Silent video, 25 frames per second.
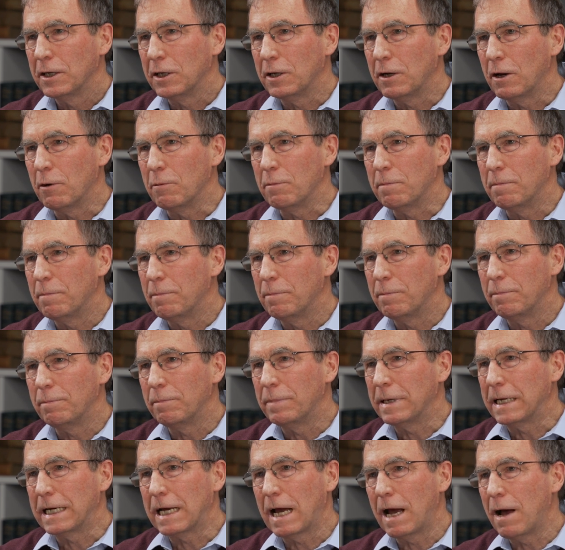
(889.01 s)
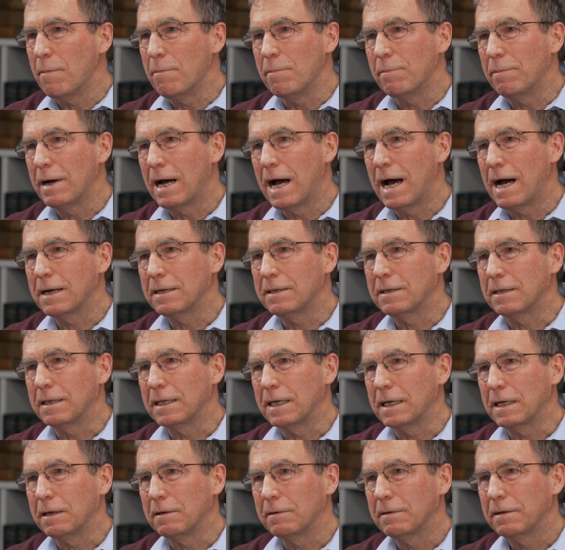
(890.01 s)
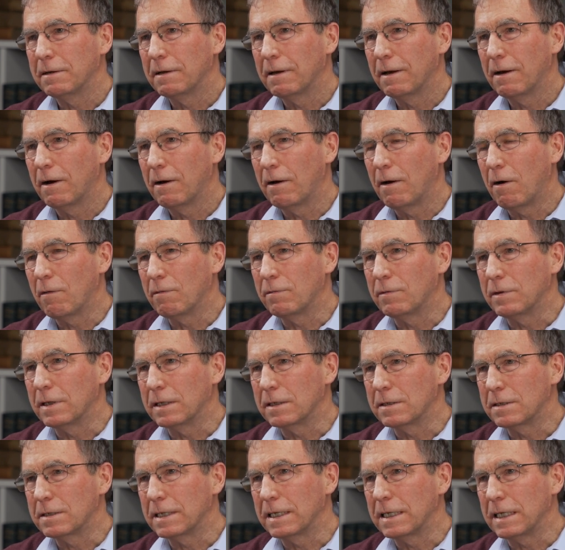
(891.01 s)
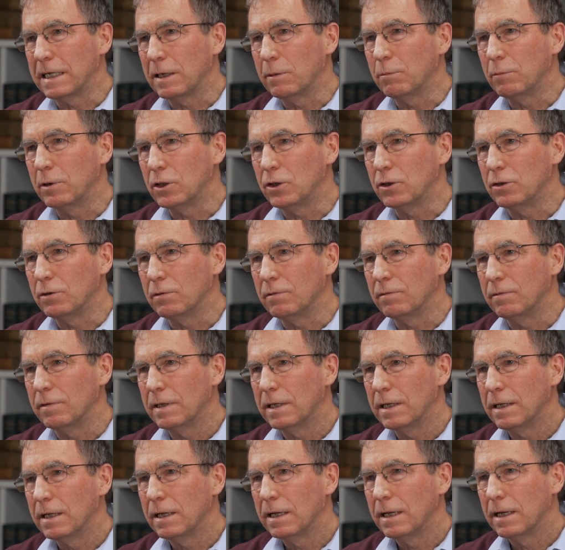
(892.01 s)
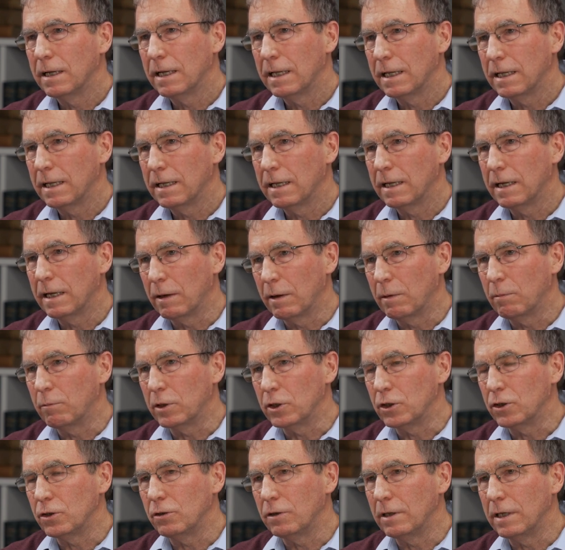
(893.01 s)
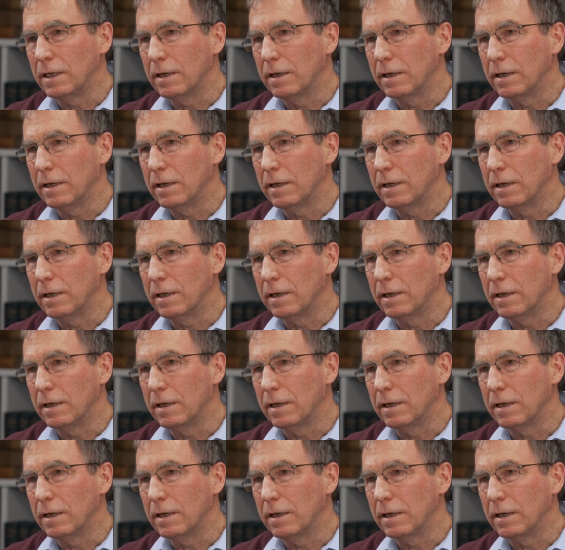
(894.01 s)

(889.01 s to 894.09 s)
you know, become part of the of the city in which you uh, in which you